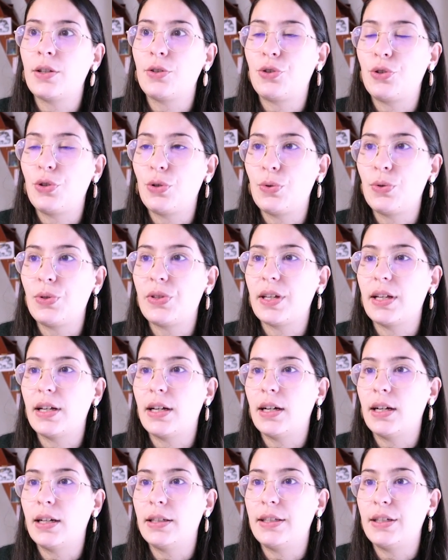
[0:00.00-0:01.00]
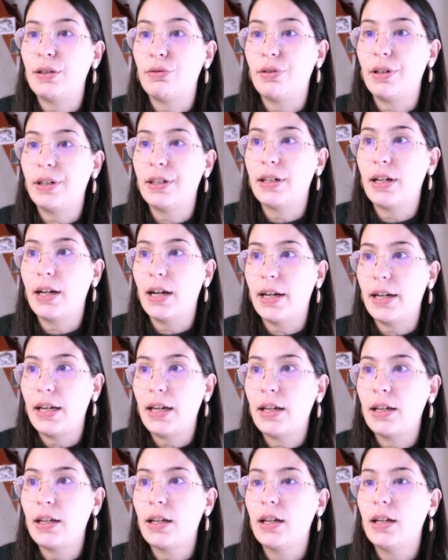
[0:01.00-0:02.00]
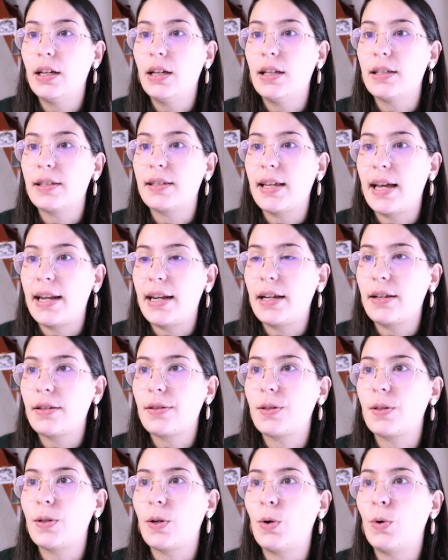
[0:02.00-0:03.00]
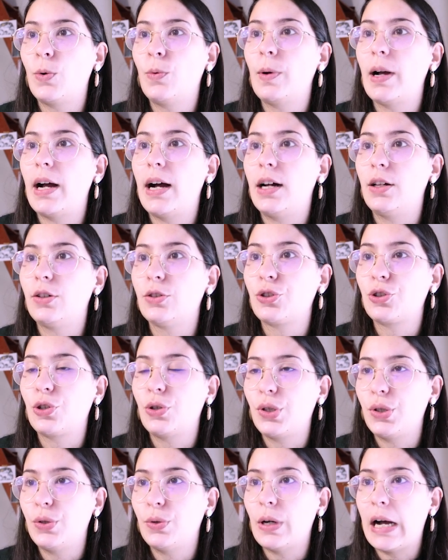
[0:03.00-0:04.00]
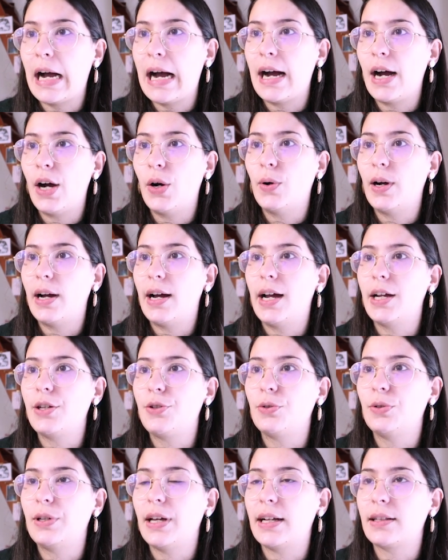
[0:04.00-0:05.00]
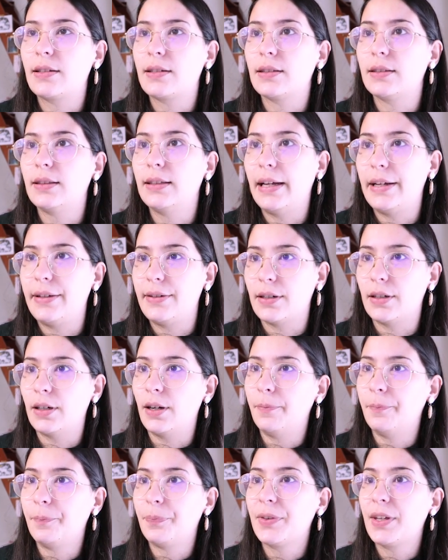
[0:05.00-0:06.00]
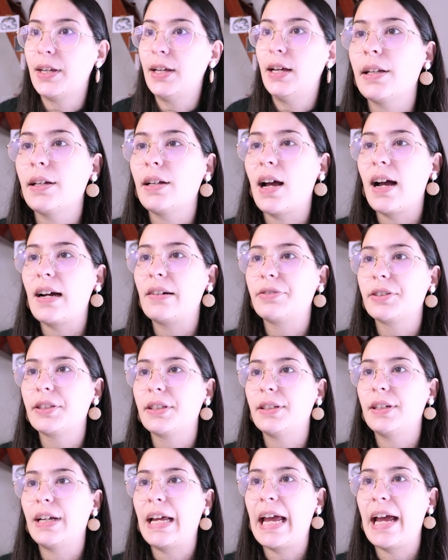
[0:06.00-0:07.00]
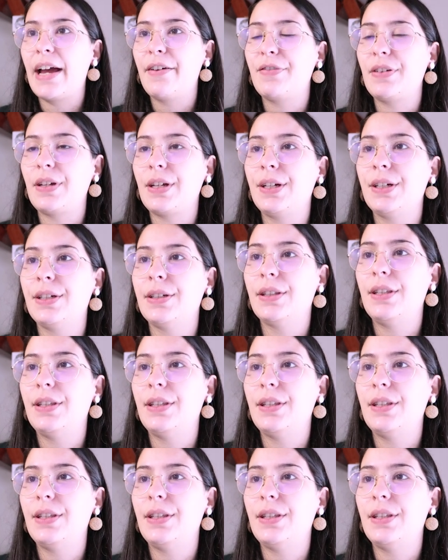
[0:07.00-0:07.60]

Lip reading: choose different cutting settings, so I'll show you how I do that later. And after having